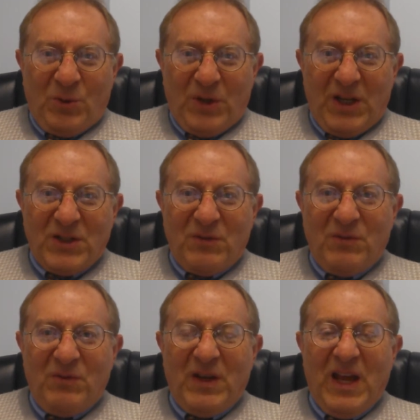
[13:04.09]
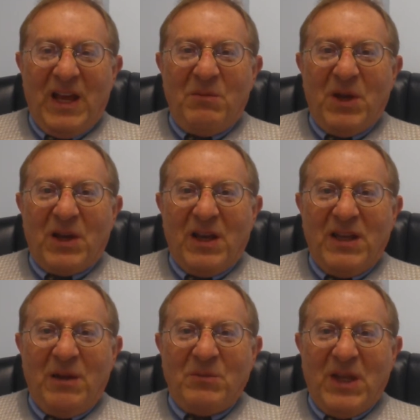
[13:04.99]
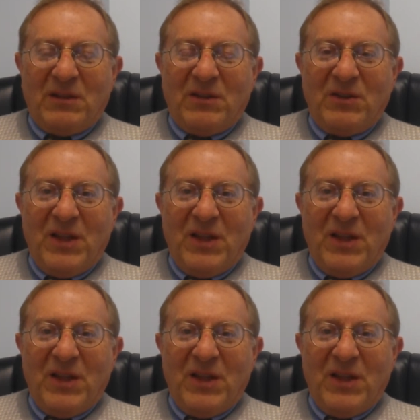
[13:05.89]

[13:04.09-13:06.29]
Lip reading: doresh v'na'eh mekayem, that